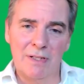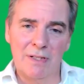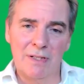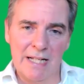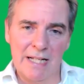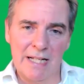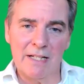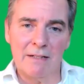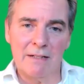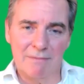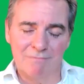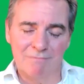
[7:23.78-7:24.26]

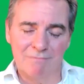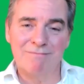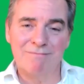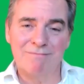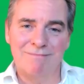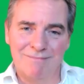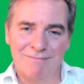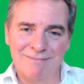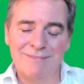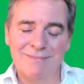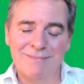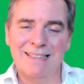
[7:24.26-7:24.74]
like,
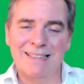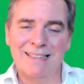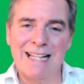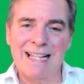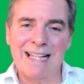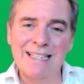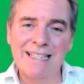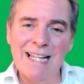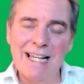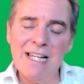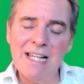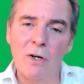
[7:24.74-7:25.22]

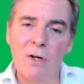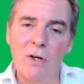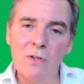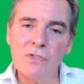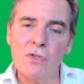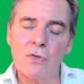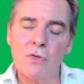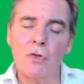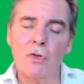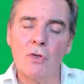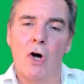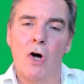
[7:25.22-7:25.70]
can they
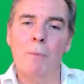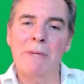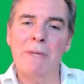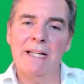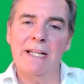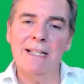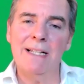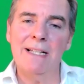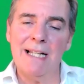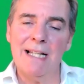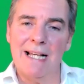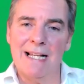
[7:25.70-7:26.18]
also come
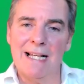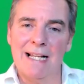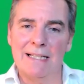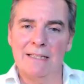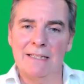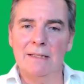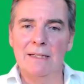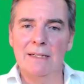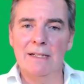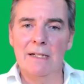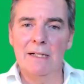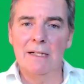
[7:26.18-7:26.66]
in
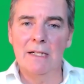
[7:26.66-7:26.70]
and